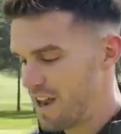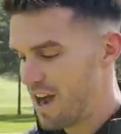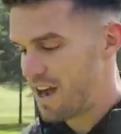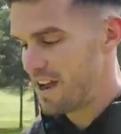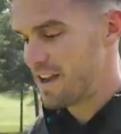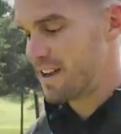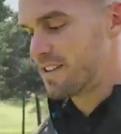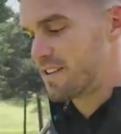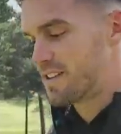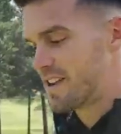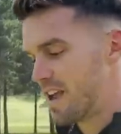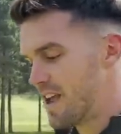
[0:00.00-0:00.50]

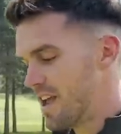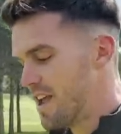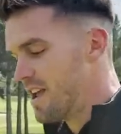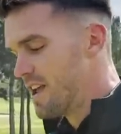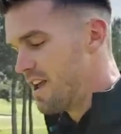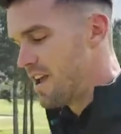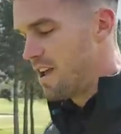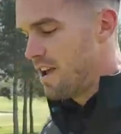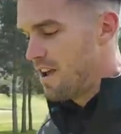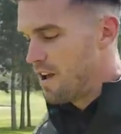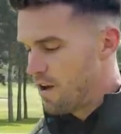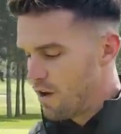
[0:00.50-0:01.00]
irons,
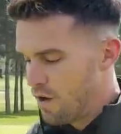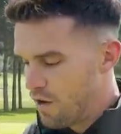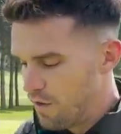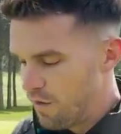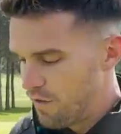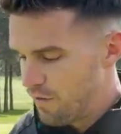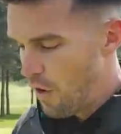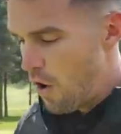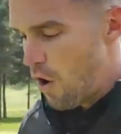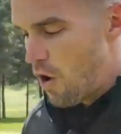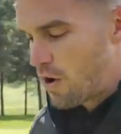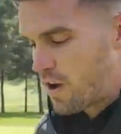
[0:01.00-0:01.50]

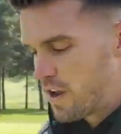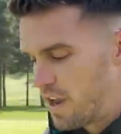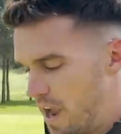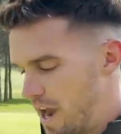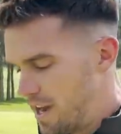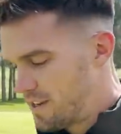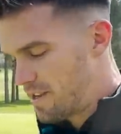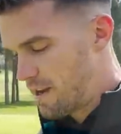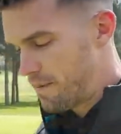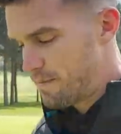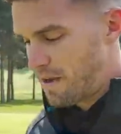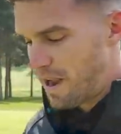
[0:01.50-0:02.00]
Vorky
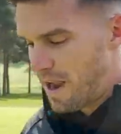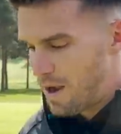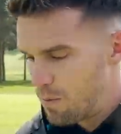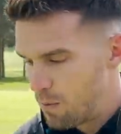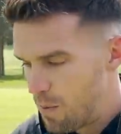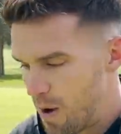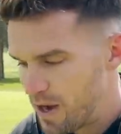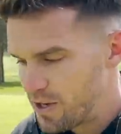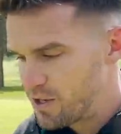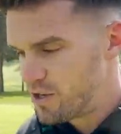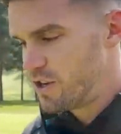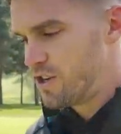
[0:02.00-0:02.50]
SM9
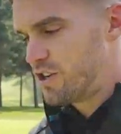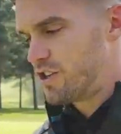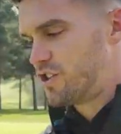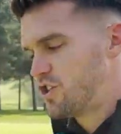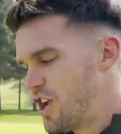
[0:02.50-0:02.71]
wedges,